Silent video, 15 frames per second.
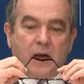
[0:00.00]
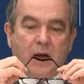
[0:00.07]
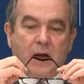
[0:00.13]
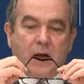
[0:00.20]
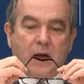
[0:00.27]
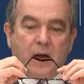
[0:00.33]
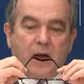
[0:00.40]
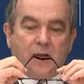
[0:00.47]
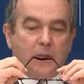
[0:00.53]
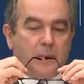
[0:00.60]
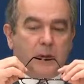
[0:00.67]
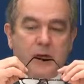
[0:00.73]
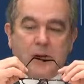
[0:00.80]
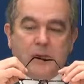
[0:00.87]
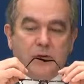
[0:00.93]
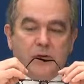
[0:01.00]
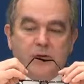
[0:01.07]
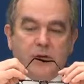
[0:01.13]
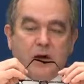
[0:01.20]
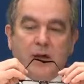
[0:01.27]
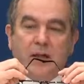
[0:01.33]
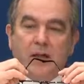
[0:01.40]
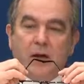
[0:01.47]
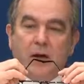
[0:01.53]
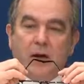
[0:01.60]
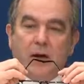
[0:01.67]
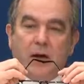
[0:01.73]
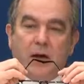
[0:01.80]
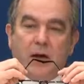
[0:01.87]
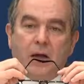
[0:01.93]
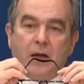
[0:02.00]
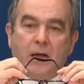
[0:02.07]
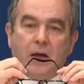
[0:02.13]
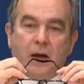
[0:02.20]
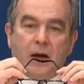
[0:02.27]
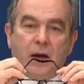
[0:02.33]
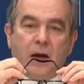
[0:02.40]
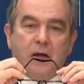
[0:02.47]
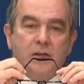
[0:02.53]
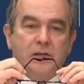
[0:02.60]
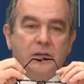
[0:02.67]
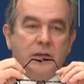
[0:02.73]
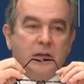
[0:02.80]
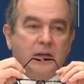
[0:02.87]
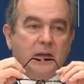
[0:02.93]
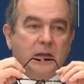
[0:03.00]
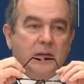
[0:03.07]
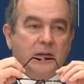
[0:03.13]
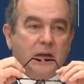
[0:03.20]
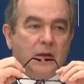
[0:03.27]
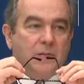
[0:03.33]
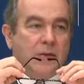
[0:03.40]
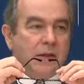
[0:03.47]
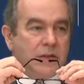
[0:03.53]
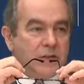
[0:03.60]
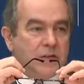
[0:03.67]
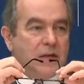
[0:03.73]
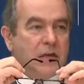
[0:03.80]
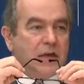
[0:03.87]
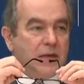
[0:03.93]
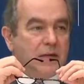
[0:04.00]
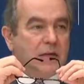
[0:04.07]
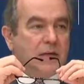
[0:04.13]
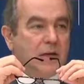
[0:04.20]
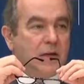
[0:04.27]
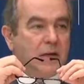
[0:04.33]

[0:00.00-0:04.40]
the PM was very clear on areas that he thought Malaysia had